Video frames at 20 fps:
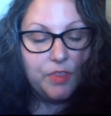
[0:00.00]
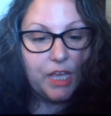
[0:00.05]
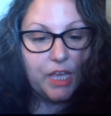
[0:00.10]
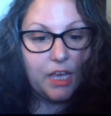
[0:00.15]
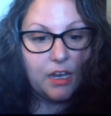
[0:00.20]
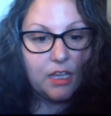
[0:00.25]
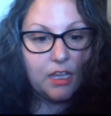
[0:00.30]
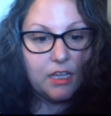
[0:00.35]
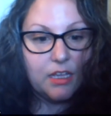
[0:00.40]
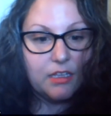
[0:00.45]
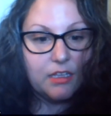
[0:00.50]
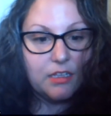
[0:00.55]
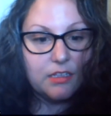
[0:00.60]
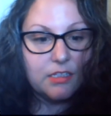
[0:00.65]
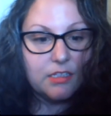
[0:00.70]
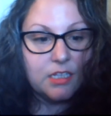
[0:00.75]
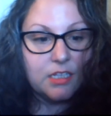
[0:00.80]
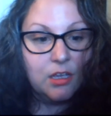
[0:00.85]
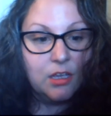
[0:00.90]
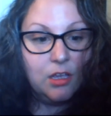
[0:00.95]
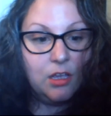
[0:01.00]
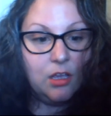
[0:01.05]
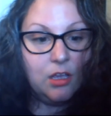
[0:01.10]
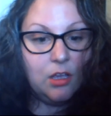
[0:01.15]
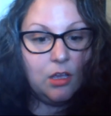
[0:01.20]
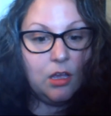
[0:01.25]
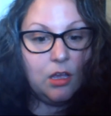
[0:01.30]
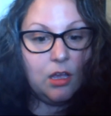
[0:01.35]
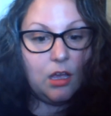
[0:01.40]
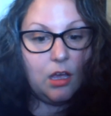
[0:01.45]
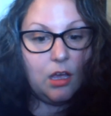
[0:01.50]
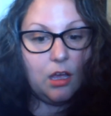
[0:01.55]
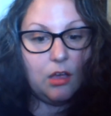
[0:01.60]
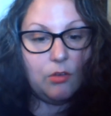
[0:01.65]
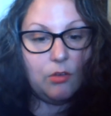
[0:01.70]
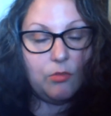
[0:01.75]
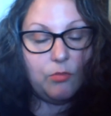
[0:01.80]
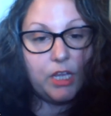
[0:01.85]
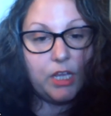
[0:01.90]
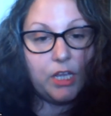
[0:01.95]
that is
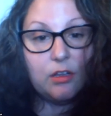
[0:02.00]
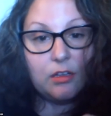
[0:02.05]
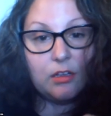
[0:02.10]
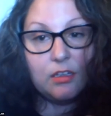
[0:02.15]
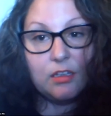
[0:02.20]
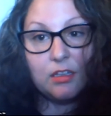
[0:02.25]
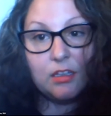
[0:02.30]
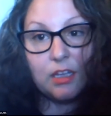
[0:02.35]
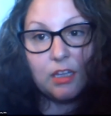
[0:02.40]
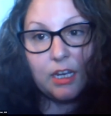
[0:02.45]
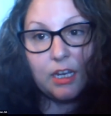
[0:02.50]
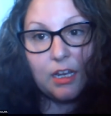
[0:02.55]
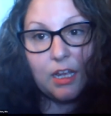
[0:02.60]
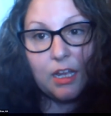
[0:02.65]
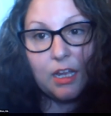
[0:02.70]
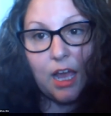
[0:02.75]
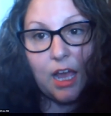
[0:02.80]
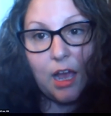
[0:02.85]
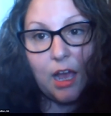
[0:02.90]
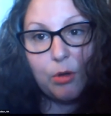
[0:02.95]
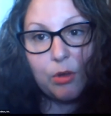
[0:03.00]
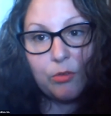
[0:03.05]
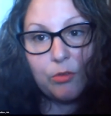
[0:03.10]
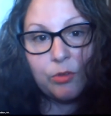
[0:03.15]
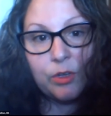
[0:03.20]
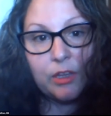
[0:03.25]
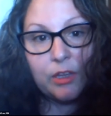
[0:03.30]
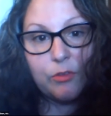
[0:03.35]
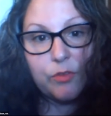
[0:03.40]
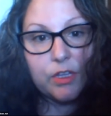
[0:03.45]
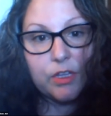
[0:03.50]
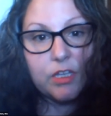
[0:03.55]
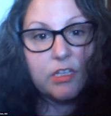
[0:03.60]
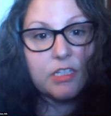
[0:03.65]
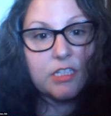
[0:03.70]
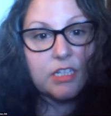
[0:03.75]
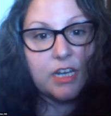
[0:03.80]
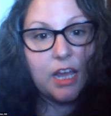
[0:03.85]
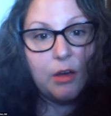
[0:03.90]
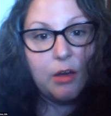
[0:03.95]
uh, real and and how it really
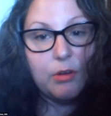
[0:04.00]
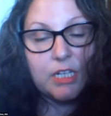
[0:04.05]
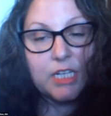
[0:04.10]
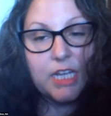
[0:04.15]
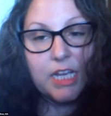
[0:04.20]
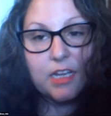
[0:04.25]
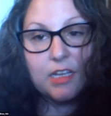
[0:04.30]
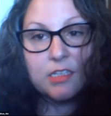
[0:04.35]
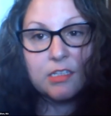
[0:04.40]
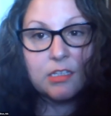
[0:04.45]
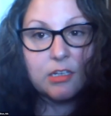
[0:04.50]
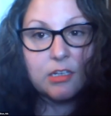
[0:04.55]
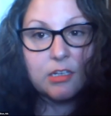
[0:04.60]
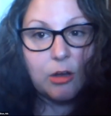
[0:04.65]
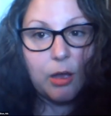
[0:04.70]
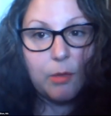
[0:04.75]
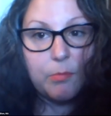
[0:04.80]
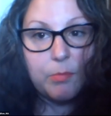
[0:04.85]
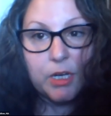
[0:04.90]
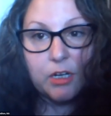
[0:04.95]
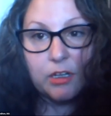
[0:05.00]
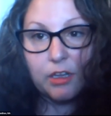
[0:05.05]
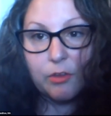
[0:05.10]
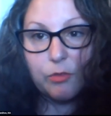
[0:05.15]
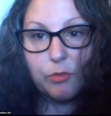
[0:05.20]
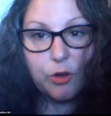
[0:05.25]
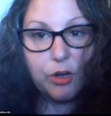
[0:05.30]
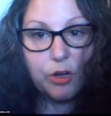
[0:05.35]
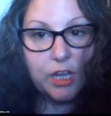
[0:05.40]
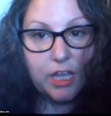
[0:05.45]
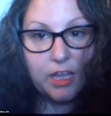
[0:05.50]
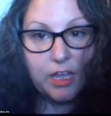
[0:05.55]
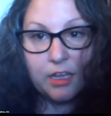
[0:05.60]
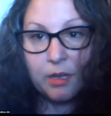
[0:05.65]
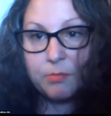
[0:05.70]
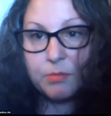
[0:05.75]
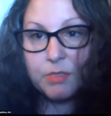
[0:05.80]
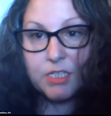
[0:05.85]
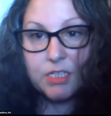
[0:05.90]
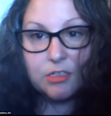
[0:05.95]
feels and how it takes you know i'm nearly 40
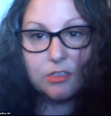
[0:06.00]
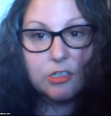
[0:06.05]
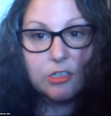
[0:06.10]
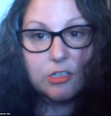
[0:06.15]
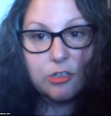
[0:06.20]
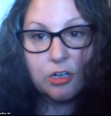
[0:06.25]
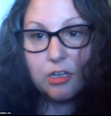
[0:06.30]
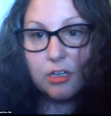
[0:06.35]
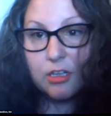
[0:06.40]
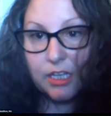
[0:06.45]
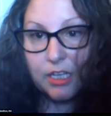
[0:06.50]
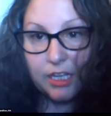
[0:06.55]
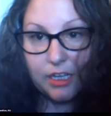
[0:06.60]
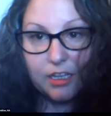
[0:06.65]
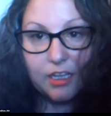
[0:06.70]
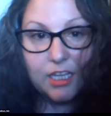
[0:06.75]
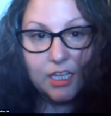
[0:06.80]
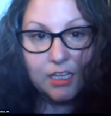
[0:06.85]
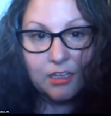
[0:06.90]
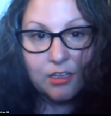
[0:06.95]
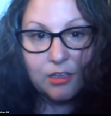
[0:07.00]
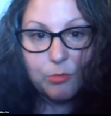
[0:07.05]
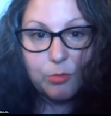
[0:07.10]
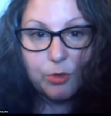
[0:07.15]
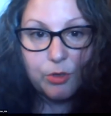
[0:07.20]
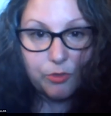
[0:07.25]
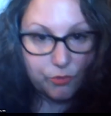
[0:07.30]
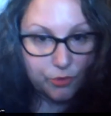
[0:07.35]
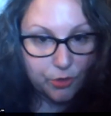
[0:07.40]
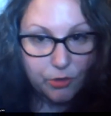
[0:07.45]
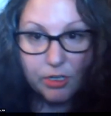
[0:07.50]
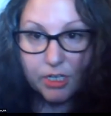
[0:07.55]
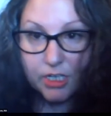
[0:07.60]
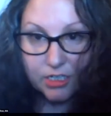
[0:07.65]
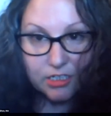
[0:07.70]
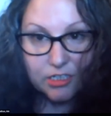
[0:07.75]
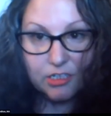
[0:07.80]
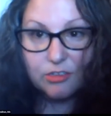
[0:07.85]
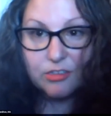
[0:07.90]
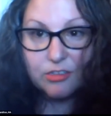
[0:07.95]
and i'm still struggling with food
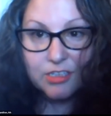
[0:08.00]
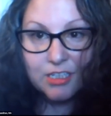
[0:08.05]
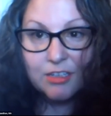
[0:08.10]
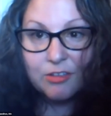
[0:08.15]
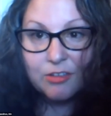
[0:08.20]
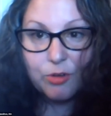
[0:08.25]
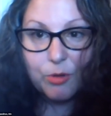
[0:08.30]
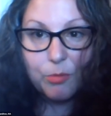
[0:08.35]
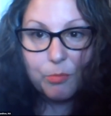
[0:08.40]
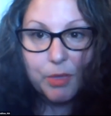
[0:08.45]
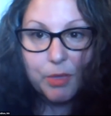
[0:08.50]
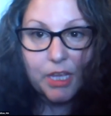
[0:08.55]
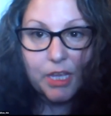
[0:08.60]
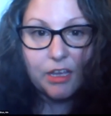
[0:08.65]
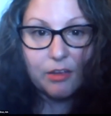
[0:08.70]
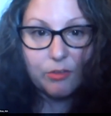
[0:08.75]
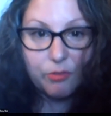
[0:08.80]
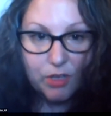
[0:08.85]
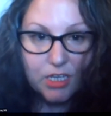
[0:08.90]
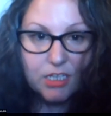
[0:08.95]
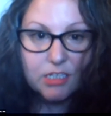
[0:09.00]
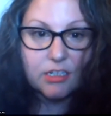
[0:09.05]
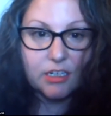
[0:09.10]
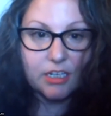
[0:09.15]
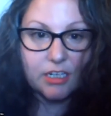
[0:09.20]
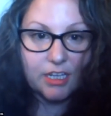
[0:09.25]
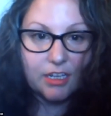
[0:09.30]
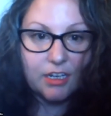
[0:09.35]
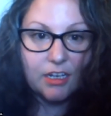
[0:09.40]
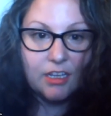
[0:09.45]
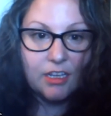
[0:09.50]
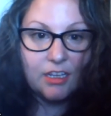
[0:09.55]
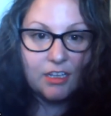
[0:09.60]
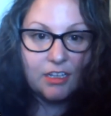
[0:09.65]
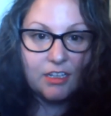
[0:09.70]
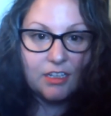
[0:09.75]
issues from being a foster kid.